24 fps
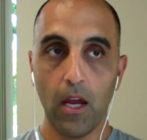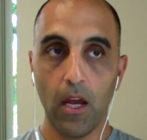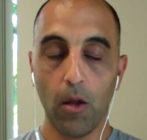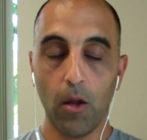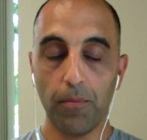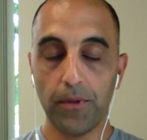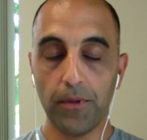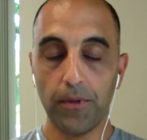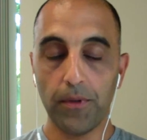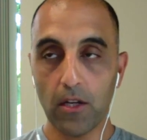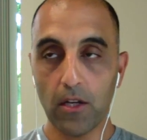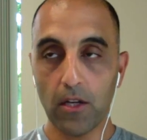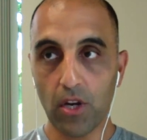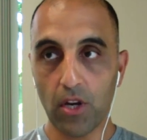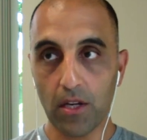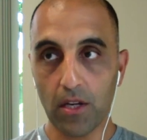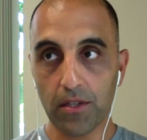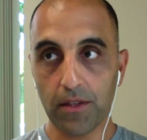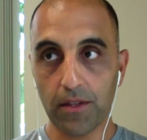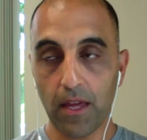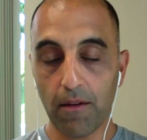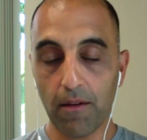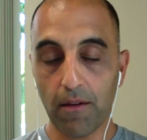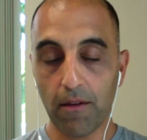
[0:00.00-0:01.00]
help
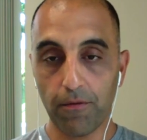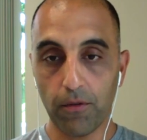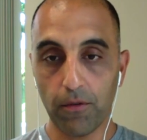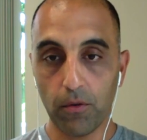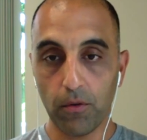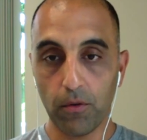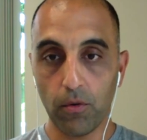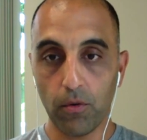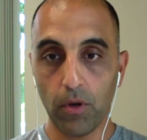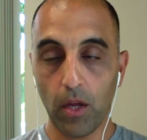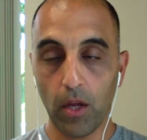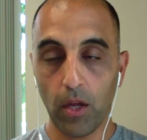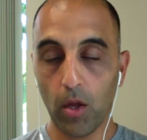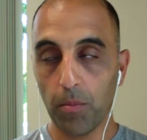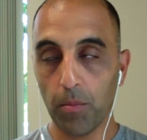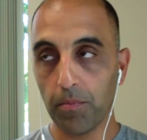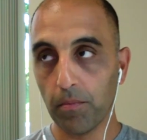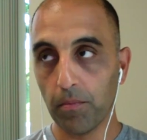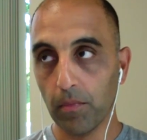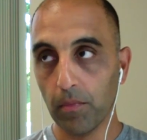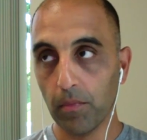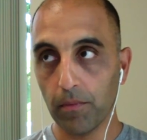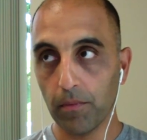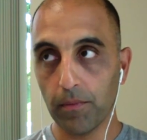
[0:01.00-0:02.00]
digest that food,
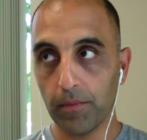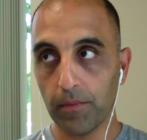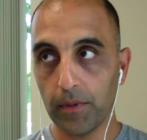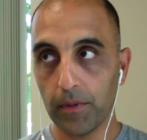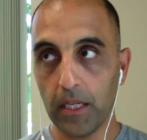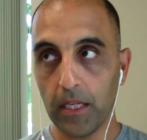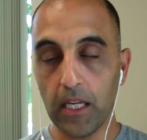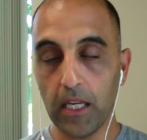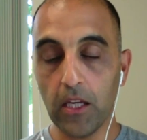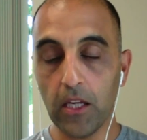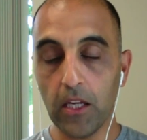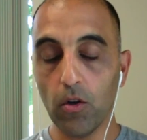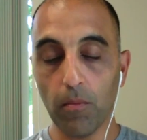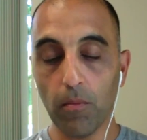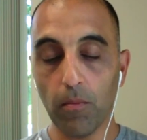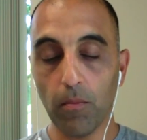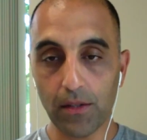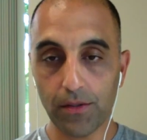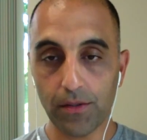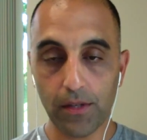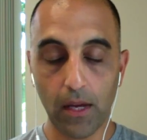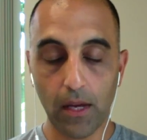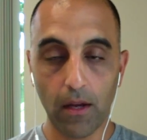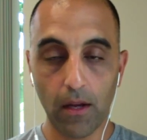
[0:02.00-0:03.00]
help heal
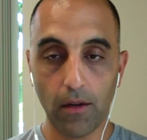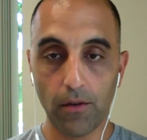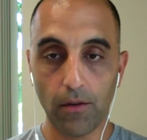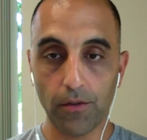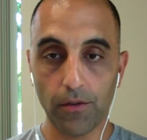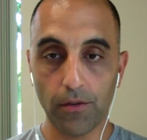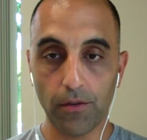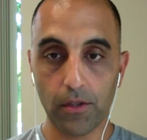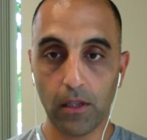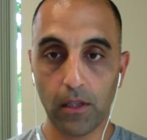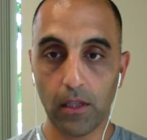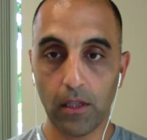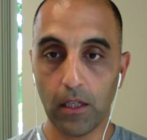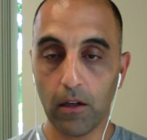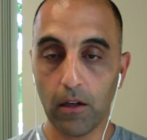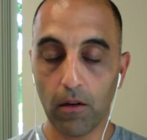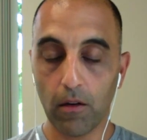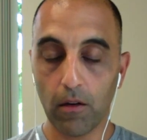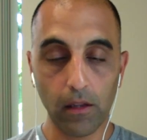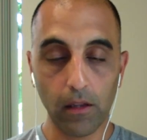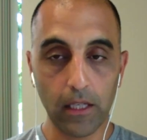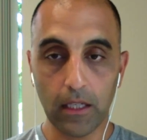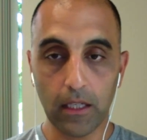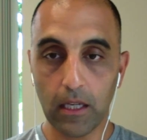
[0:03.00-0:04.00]
my cells,
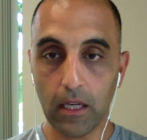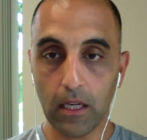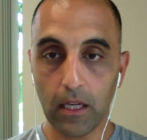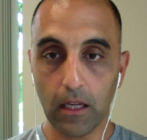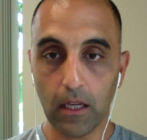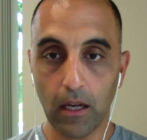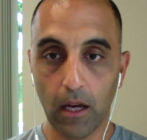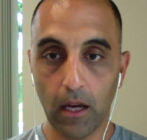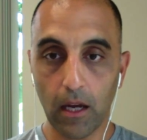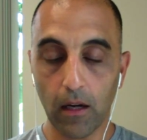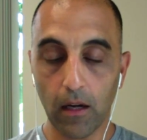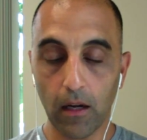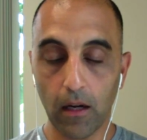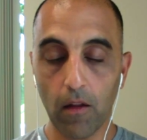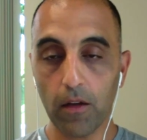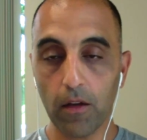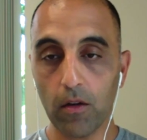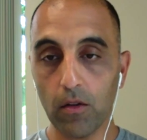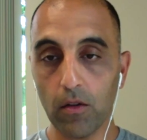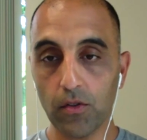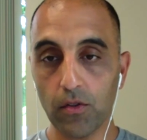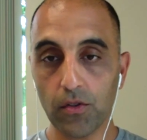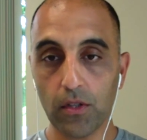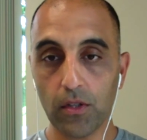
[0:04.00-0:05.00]
clear the leaky gut, all the
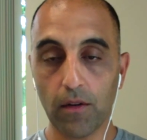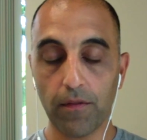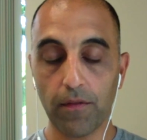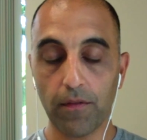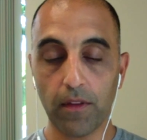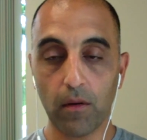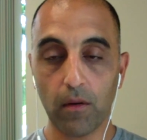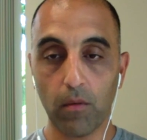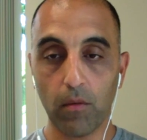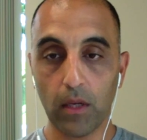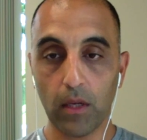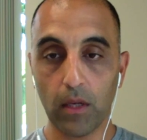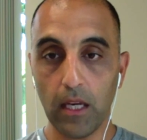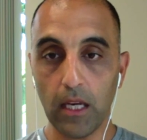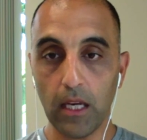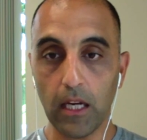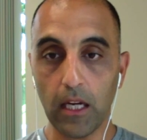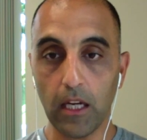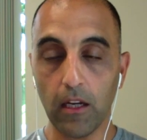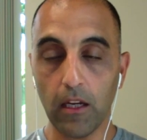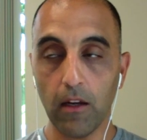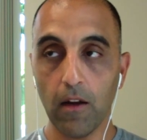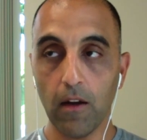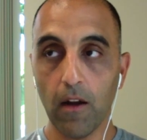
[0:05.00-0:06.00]
good stuff that we
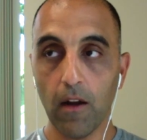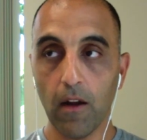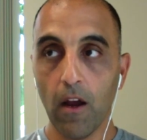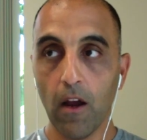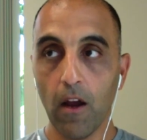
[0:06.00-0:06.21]
need.